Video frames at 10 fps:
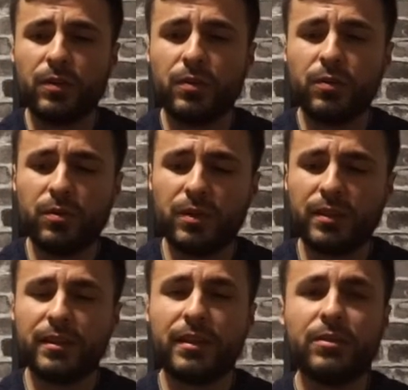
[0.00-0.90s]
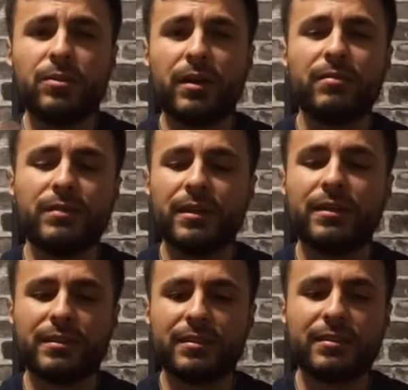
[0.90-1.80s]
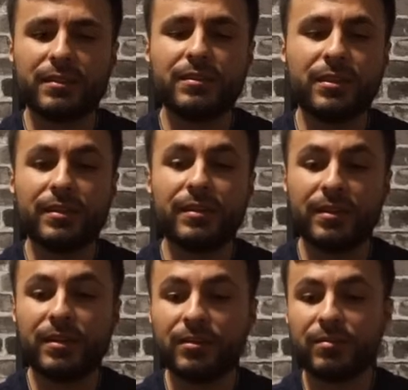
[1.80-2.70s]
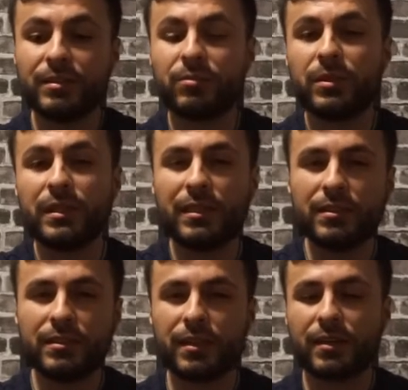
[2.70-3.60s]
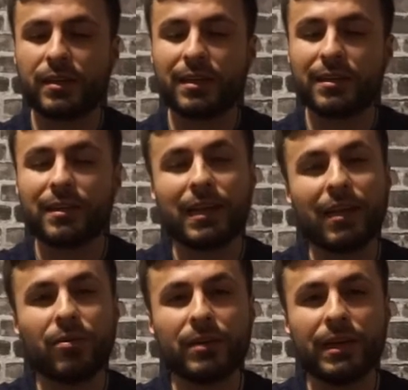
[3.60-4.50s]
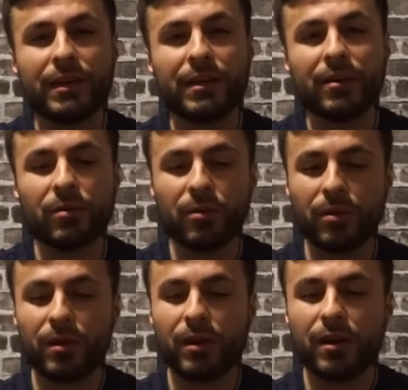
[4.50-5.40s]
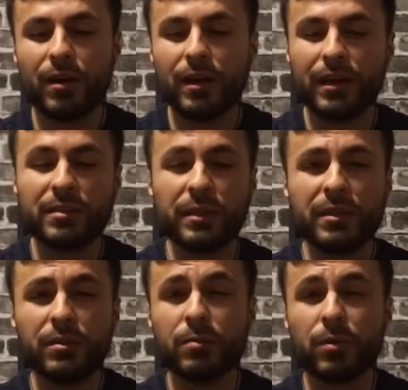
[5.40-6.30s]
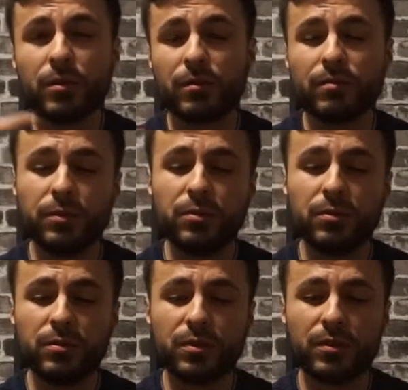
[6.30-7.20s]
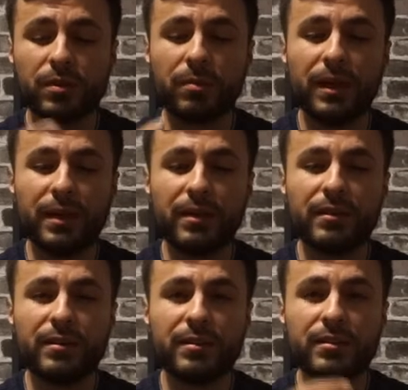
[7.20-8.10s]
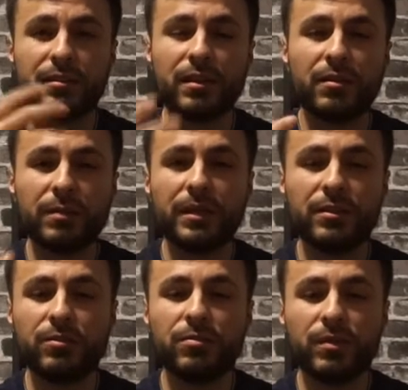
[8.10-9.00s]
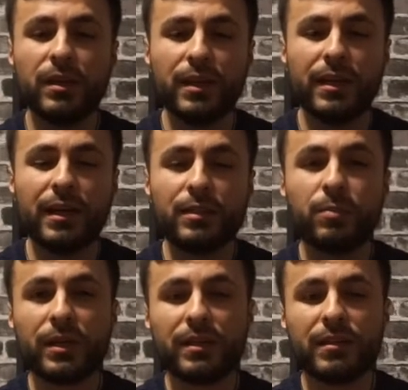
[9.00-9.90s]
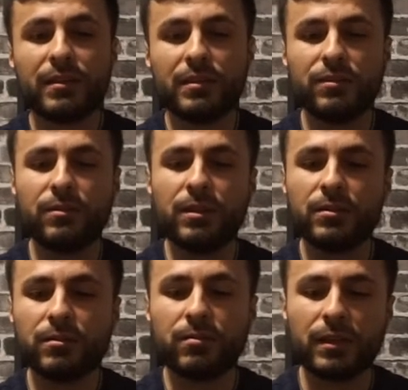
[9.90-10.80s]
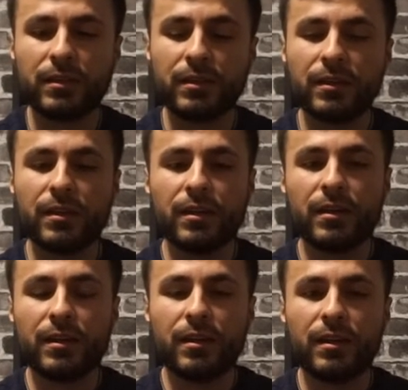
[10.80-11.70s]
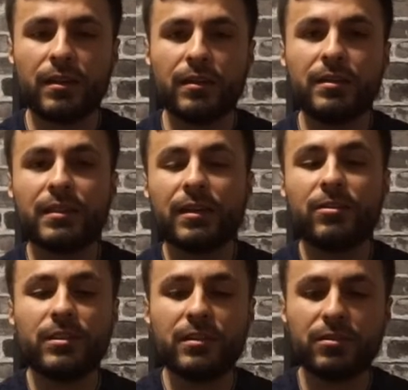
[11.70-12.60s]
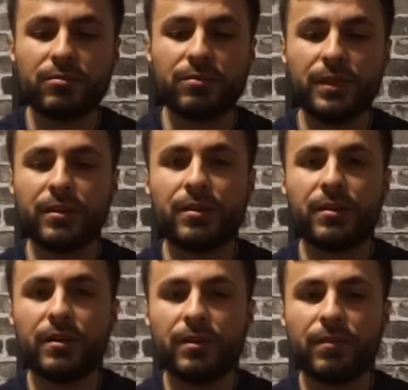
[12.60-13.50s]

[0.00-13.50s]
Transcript: you thinking that you have not done enough is really just kind of clouding, or it's making you more confused on your path, and it's kind of making you, it's bringing in these fears of, like, these energies of fear,